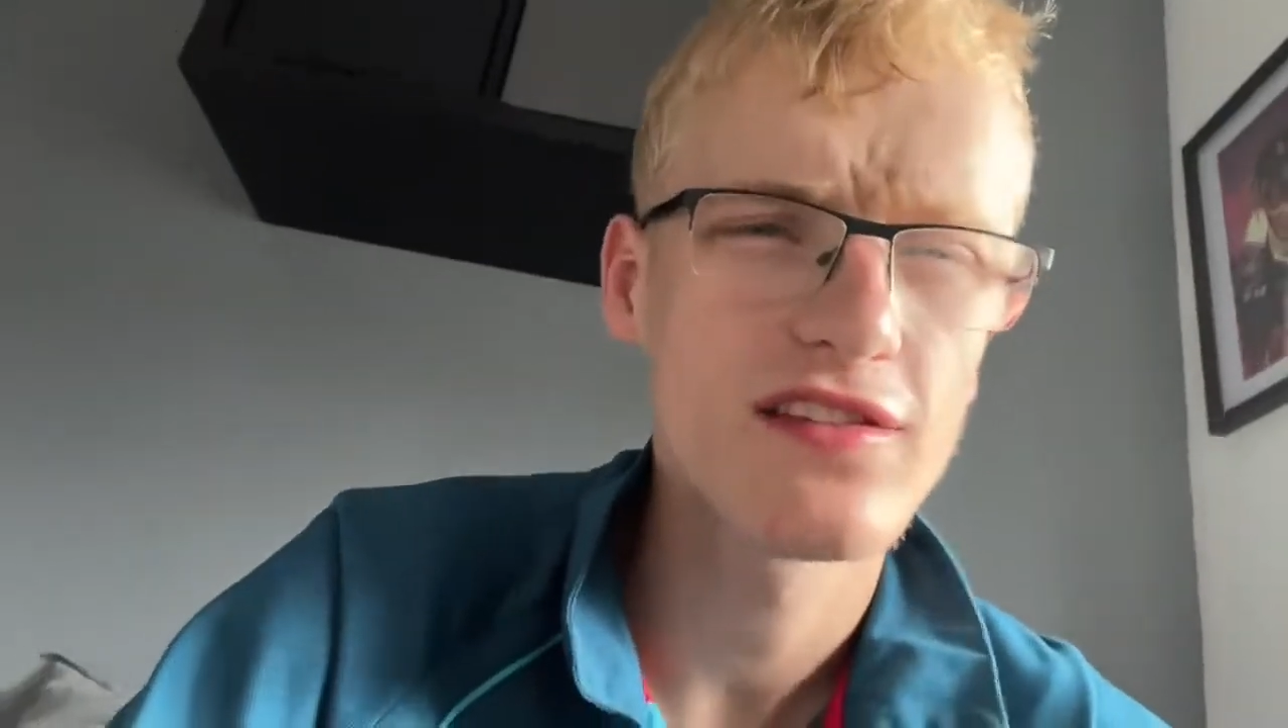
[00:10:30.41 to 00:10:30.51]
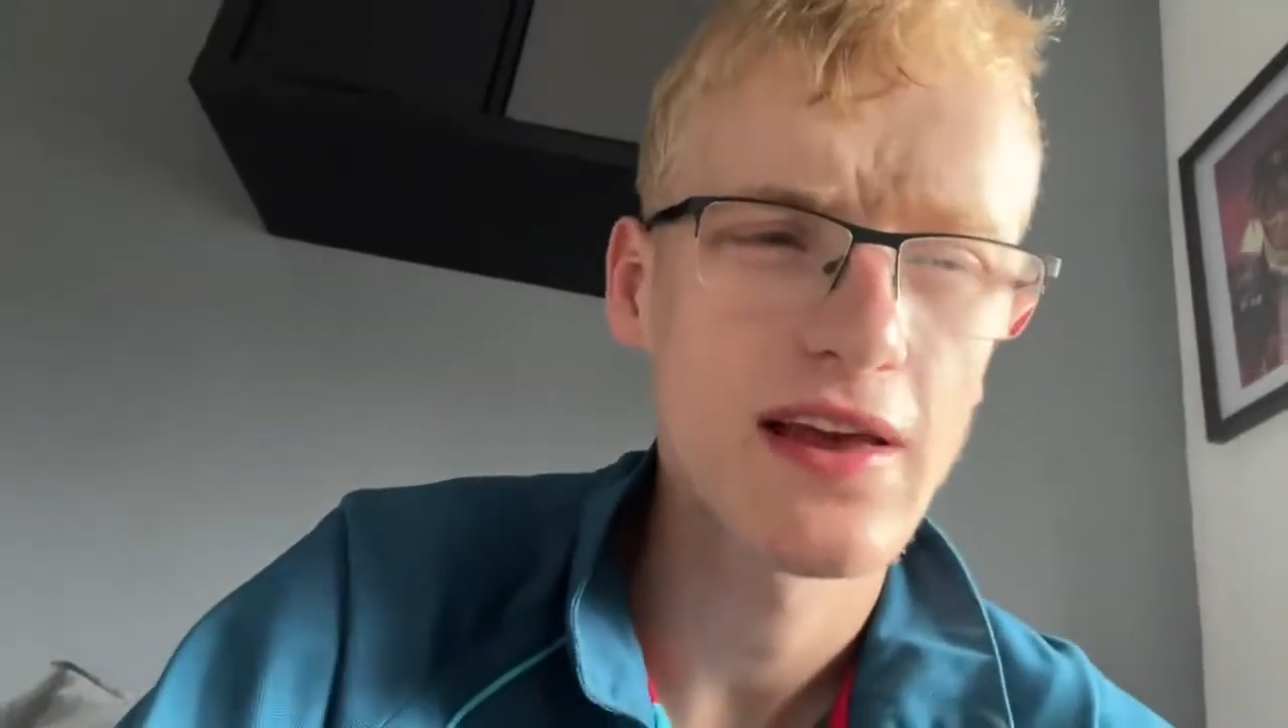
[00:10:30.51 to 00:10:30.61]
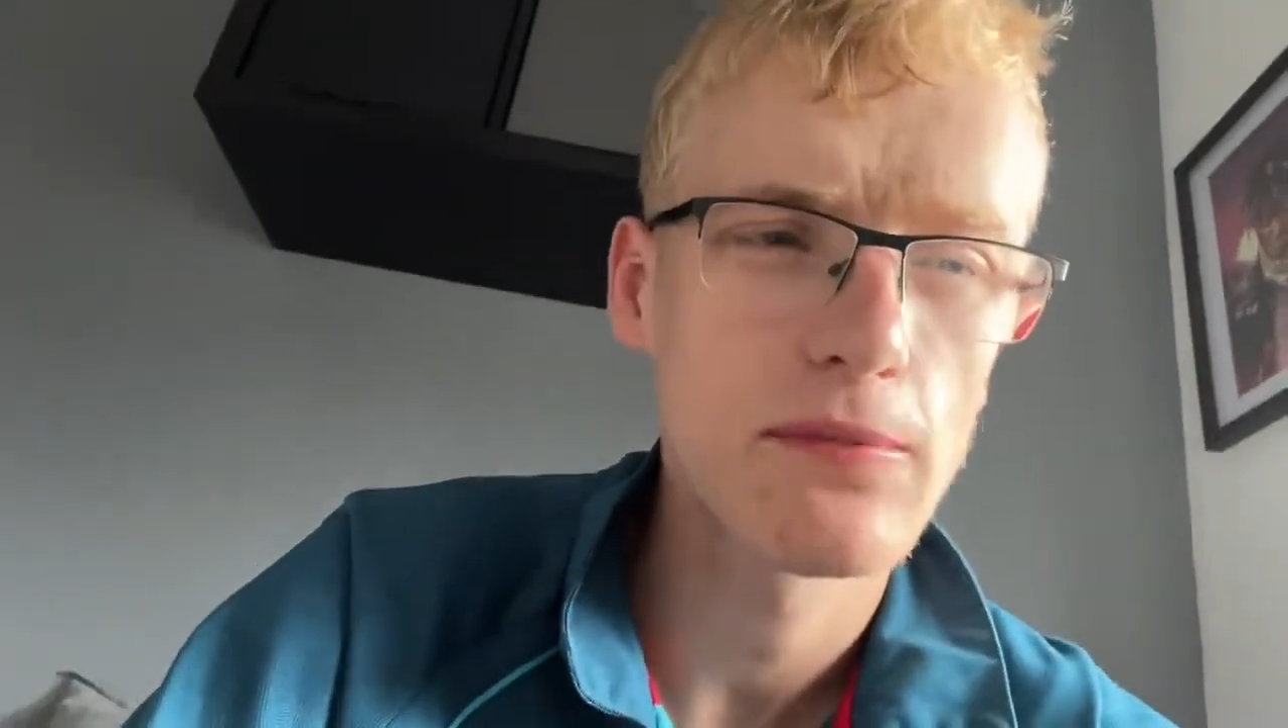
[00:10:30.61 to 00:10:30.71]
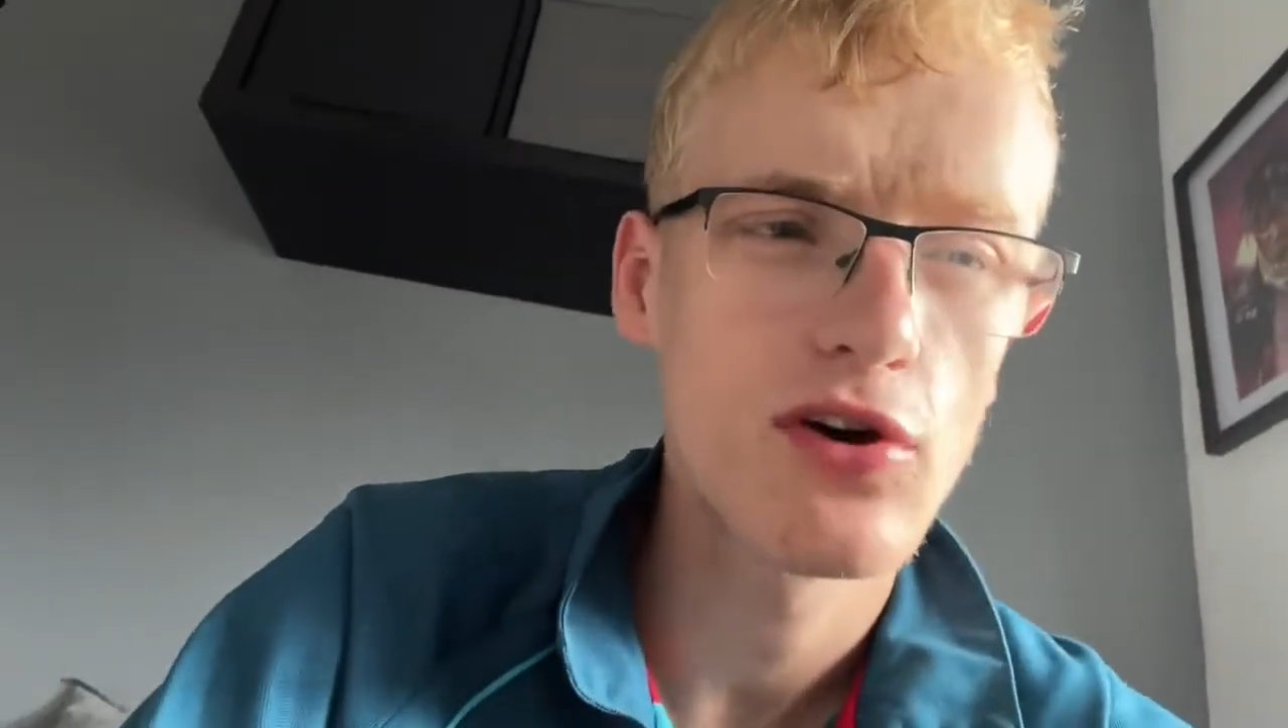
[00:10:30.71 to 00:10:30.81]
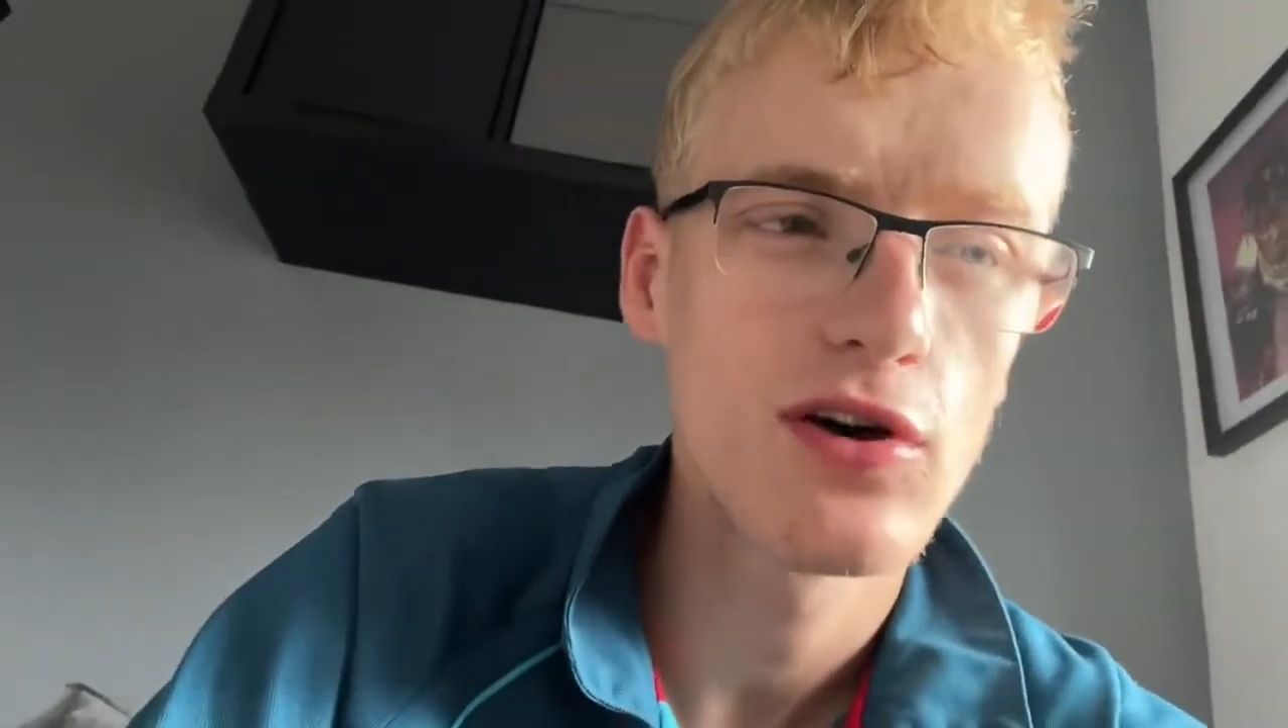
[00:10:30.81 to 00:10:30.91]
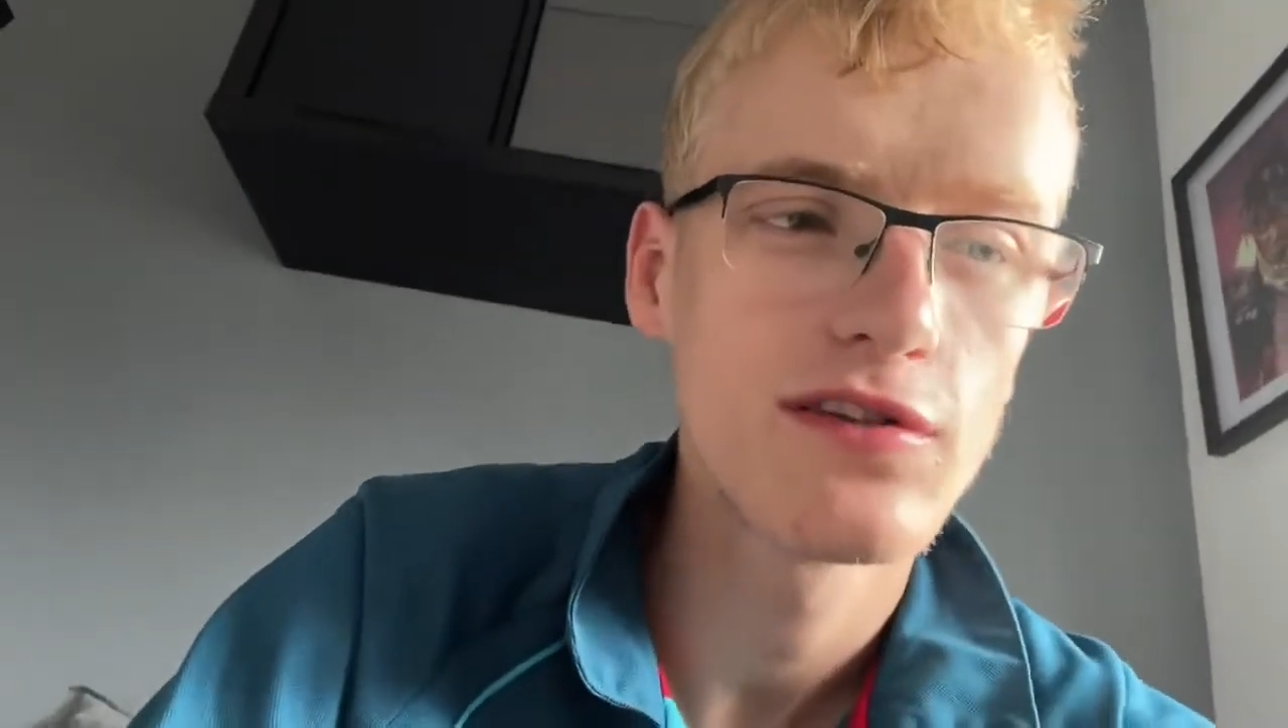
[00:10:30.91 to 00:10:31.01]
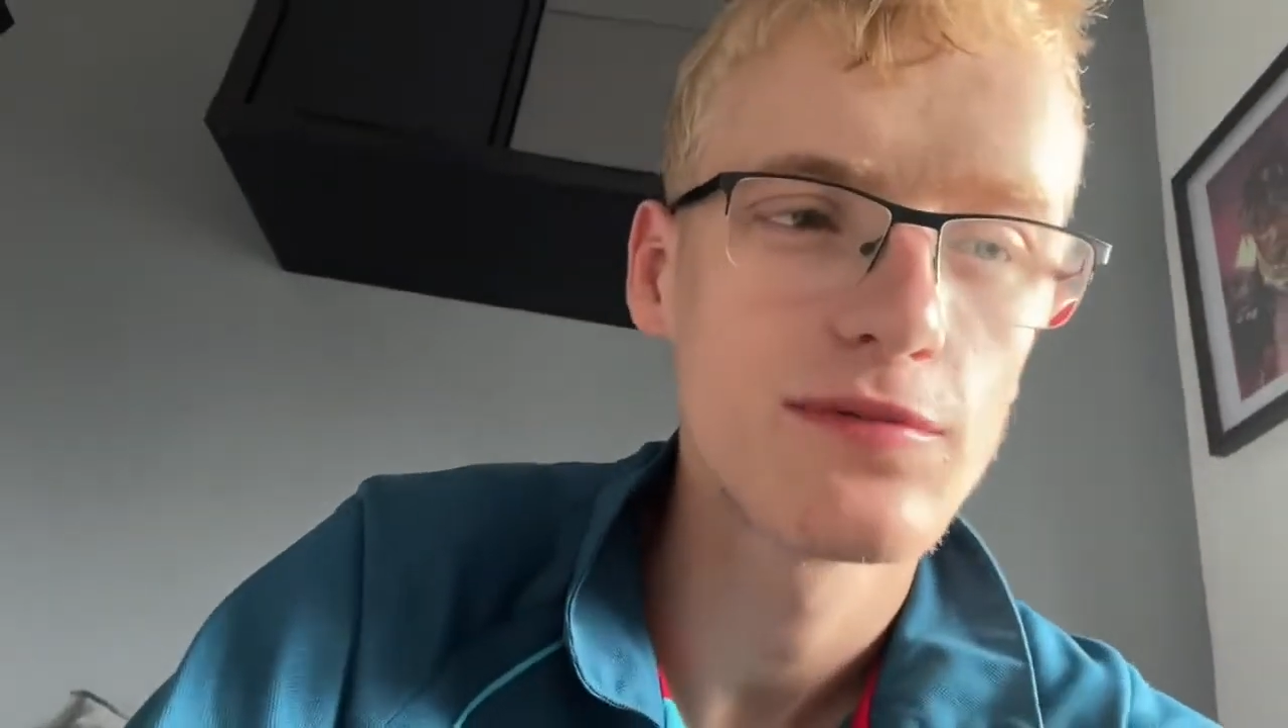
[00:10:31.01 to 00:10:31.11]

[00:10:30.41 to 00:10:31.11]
same course,